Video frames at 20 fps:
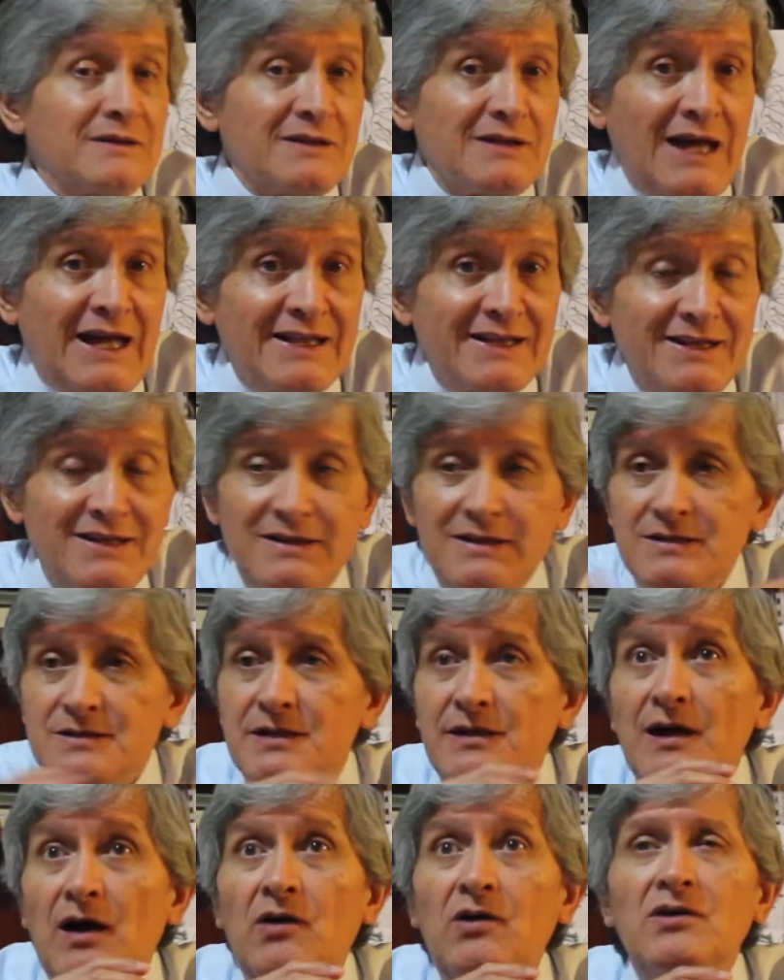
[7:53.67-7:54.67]
and then they
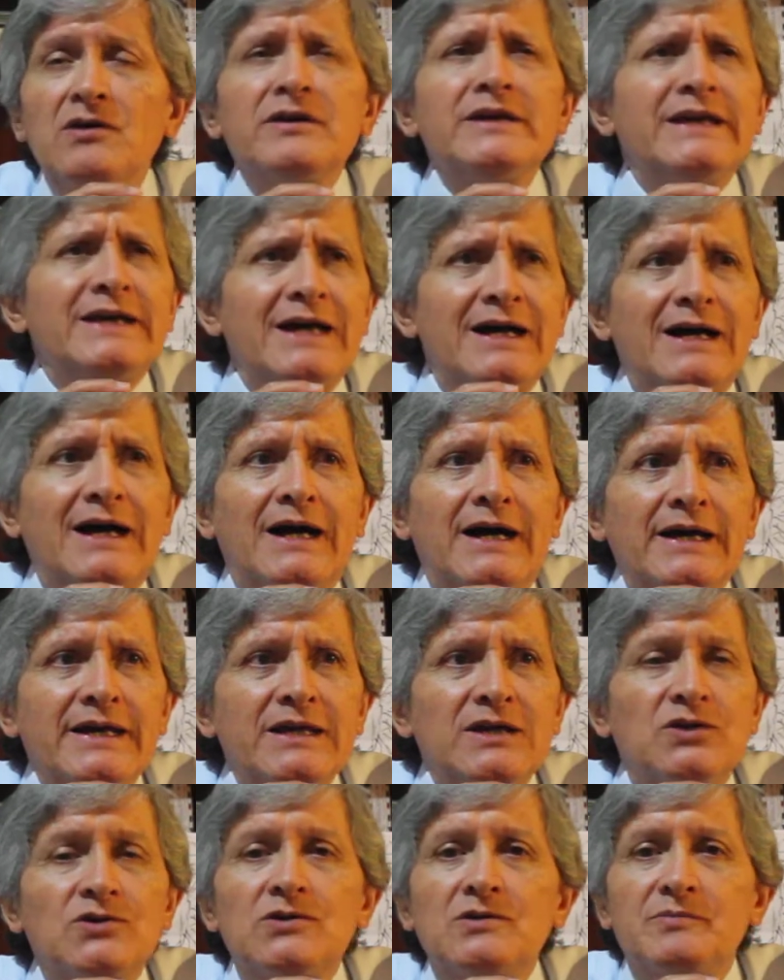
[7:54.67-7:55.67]
say, oh yeah, I
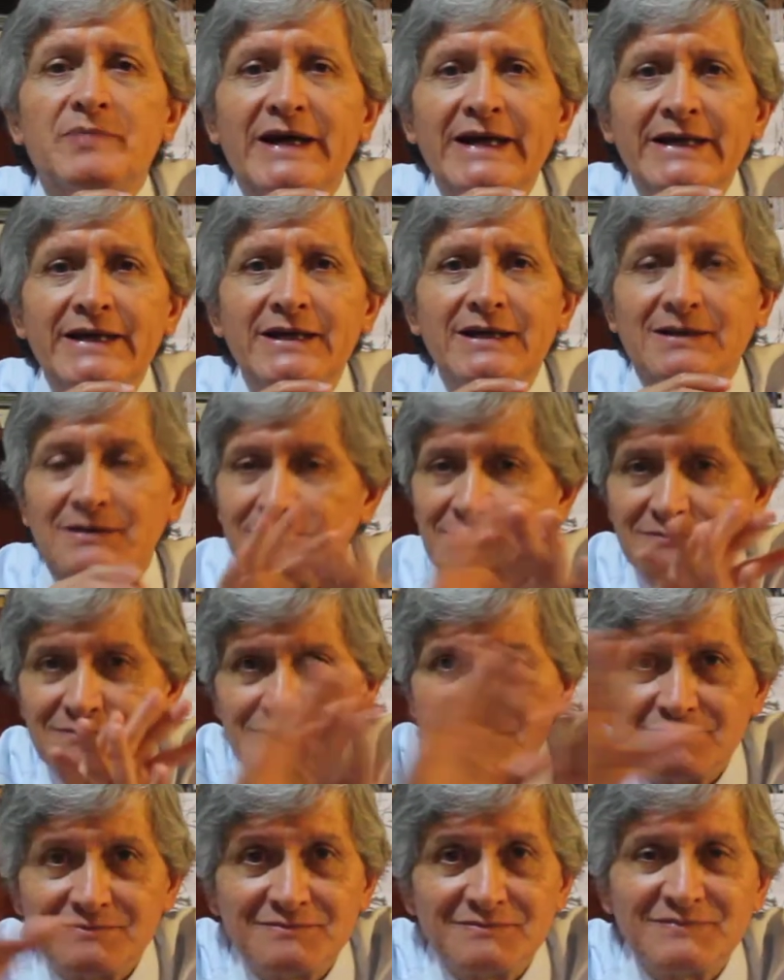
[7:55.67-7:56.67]
go biking.
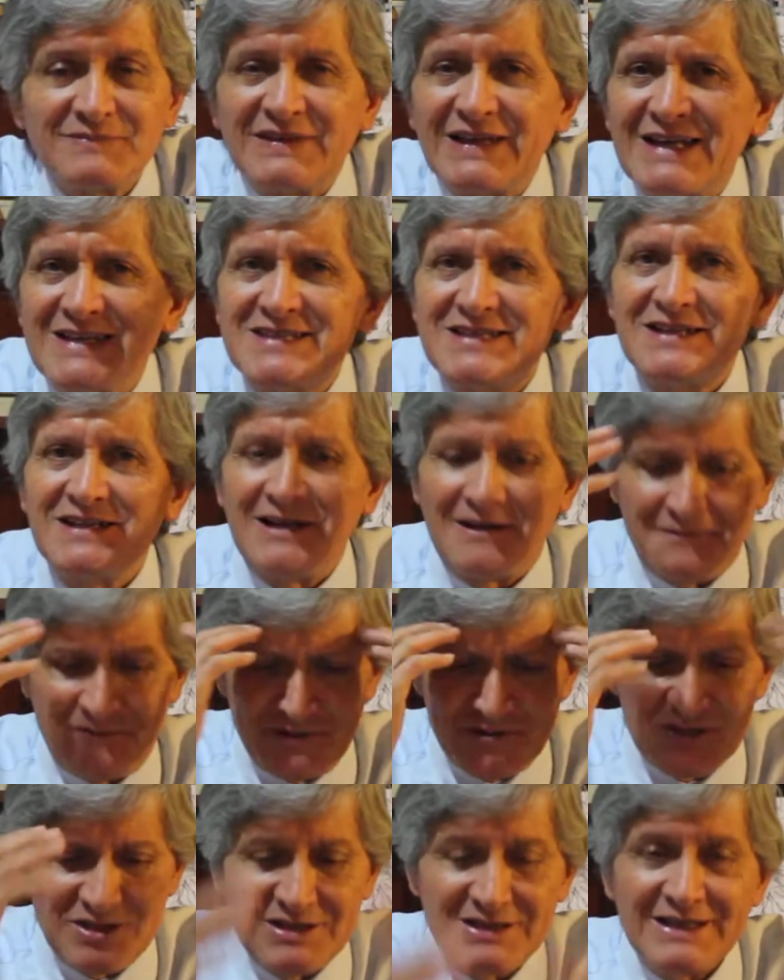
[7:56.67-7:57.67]
That's enough. You
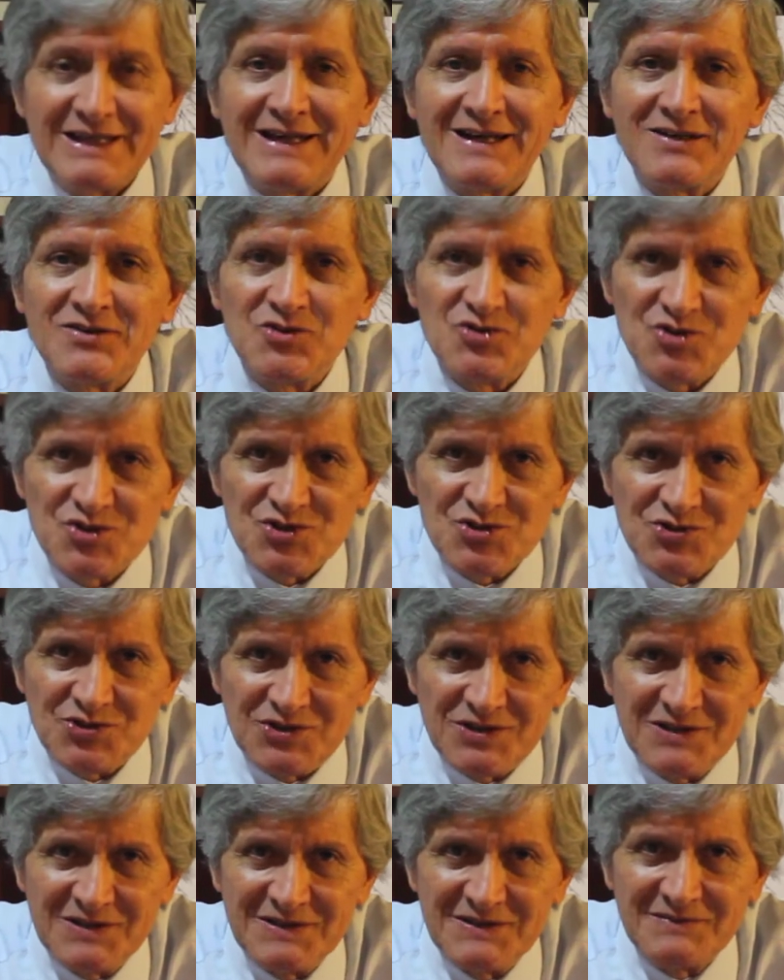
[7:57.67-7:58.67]
see, they
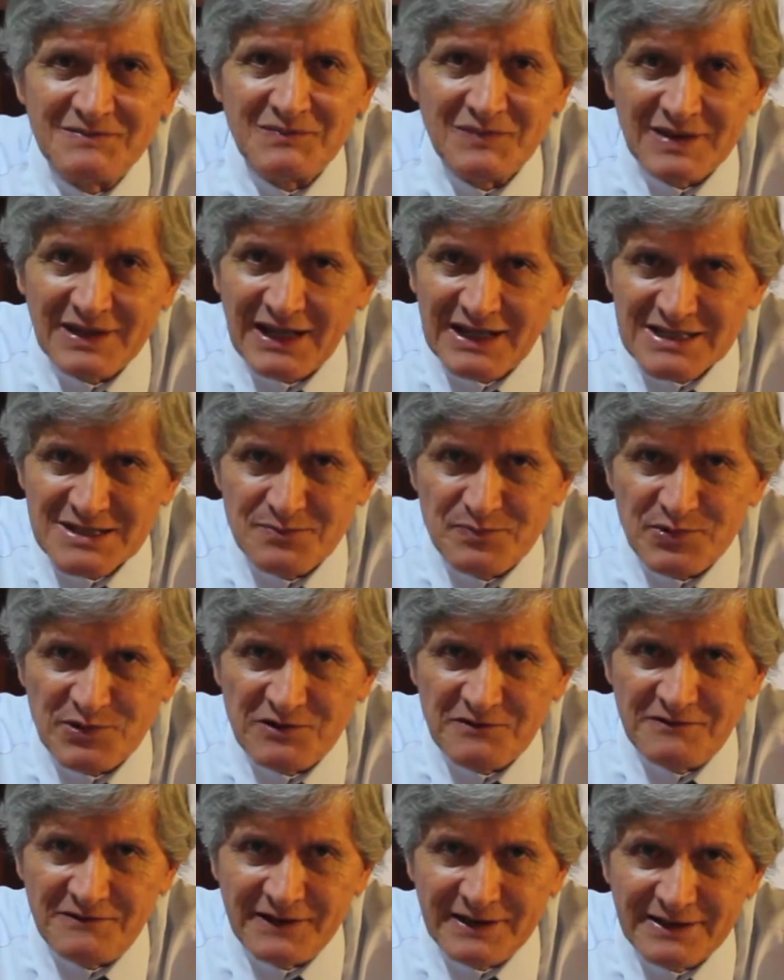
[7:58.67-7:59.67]
understood. That's
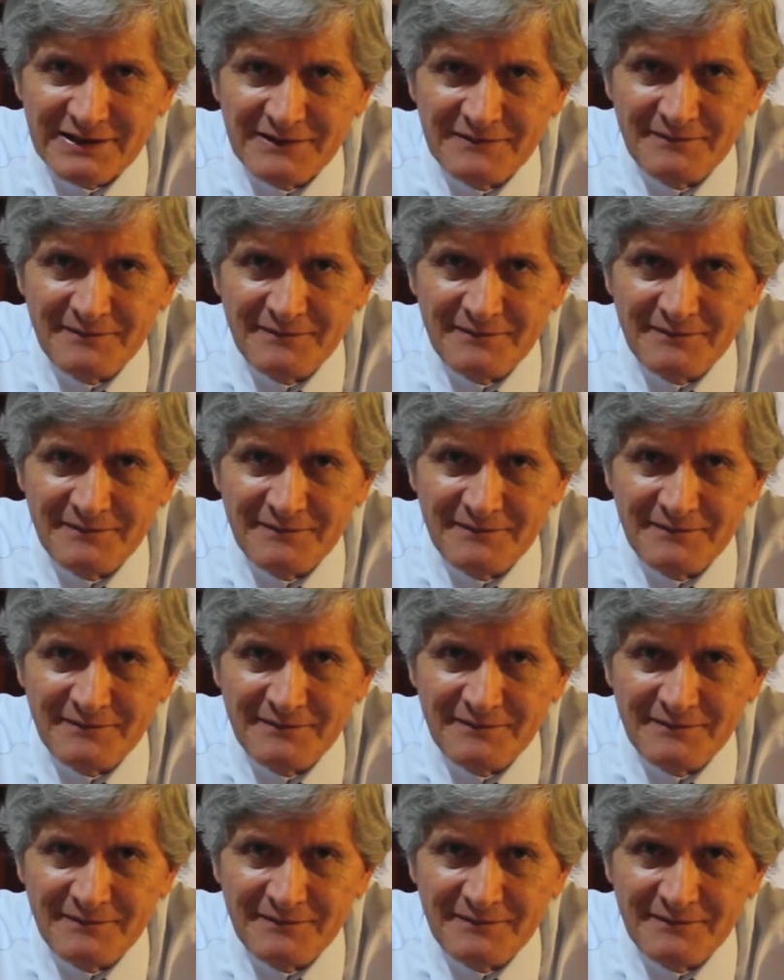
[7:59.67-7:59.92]
perfect.